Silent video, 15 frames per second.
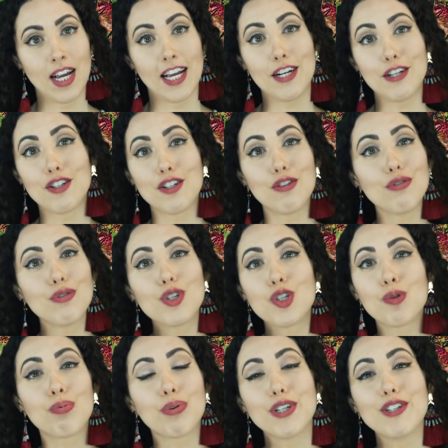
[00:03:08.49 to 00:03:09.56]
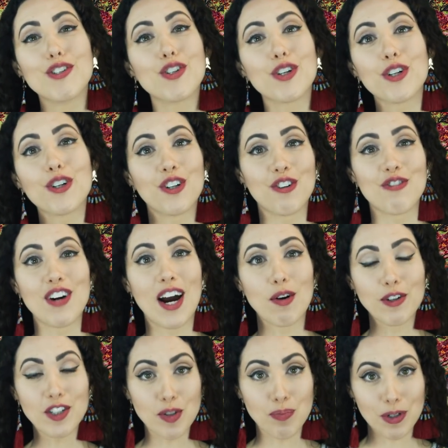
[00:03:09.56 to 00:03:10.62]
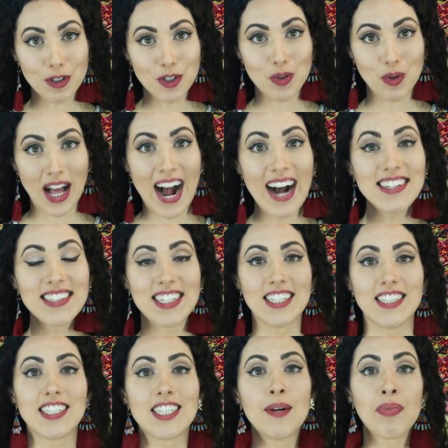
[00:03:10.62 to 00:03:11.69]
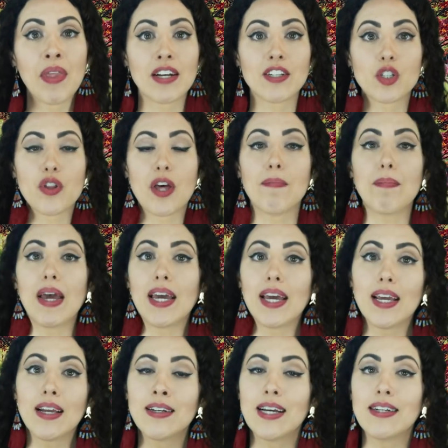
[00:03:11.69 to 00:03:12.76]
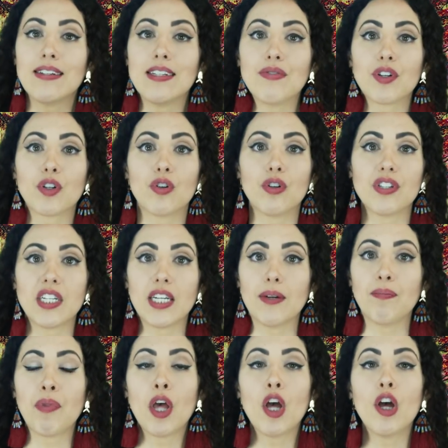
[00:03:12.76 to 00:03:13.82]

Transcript: It is used to preserve our spiritual essence so that pain and difficulty